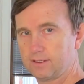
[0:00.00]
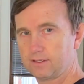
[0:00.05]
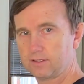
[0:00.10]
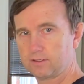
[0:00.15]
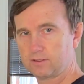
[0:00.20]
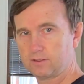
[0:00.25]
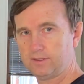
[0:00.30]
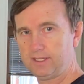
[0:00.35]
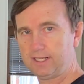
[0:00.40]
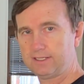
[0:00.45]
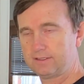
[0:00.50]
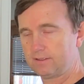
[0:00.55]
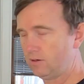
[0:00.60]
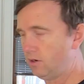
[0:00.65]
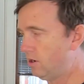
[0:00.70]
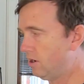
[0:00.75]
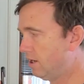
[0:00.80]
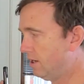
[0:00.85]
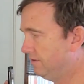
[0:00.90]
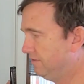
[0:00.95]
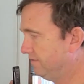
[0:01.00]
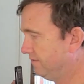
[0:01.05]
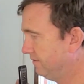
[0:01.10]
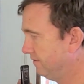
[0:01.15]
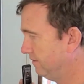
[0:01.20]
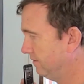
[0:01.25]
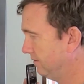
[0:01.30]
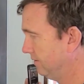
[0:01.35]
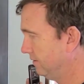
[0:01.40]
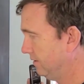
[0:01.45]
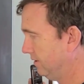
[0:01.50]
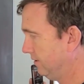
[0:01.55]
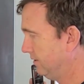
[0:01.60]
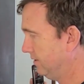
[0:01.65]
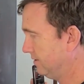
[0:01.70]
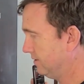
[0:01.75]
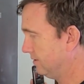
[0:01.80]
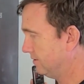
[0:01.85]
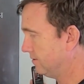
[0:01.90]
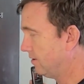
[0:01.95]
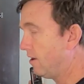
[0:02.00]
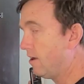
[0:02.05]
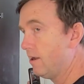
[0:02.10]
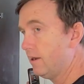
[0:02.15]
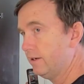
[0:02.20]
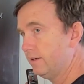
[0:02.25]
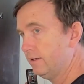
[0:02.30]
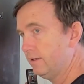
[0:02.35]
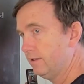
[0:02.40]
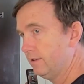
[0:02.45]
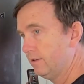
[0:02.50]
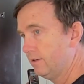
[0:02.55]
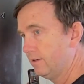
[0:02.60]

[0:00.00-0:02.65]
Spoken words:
So that's off, and this is on.